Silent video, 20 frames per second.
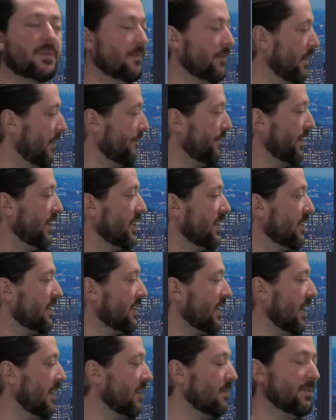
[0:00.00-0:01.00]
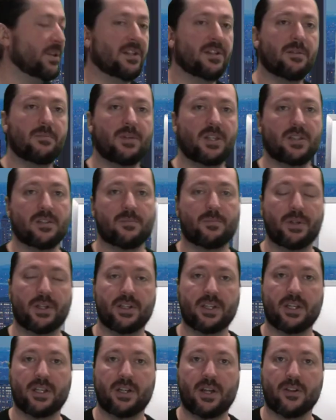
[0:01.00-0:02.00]
Affiliate scalability means
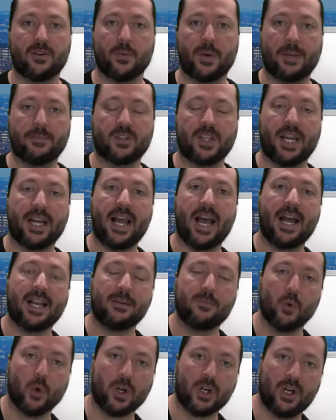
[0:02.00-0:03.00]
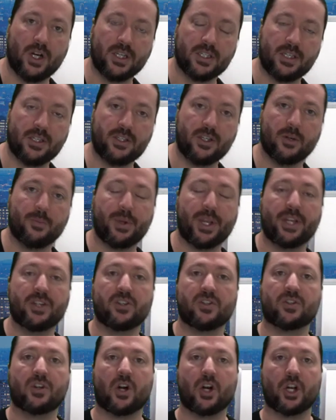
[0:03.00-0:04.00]
building another website, adding more content to your
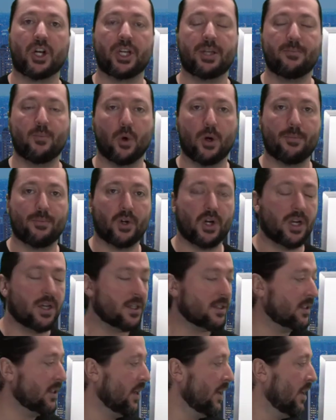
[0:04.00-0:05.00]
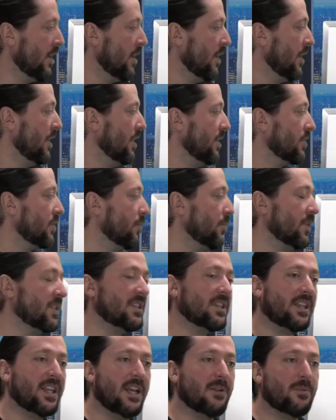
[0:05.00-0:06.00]
pages, targeting more products. So
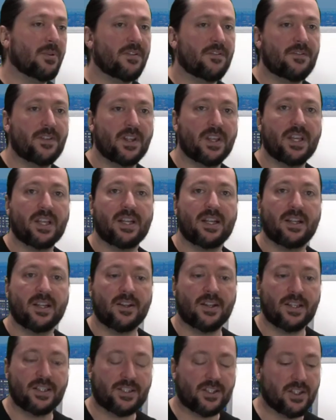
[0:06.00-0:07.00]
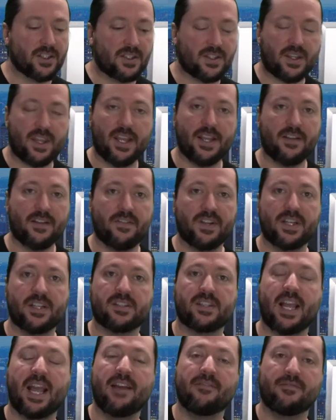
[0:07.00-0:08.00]
once again, with affiliate, just think of it
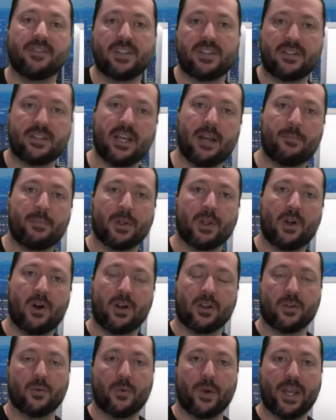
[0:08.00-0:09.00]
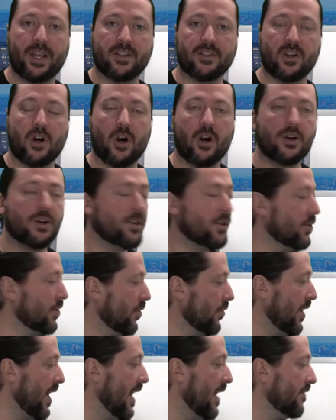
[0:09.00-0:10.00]
as every step along the way is harder. You
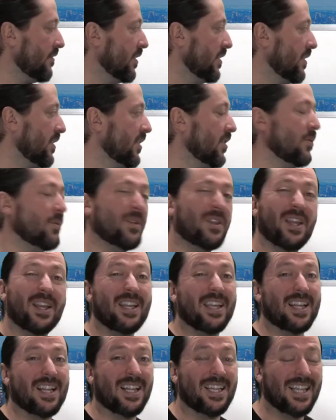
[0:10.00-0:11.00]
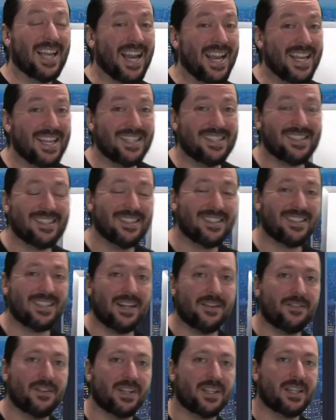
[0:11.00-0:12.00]
don't have to deal with any clients and
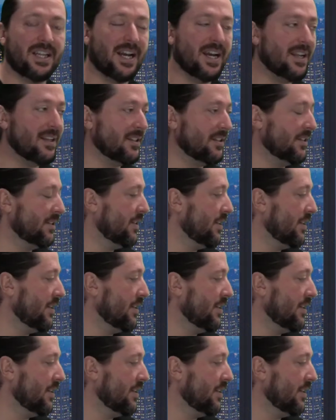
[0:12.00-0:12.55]
stuff like that.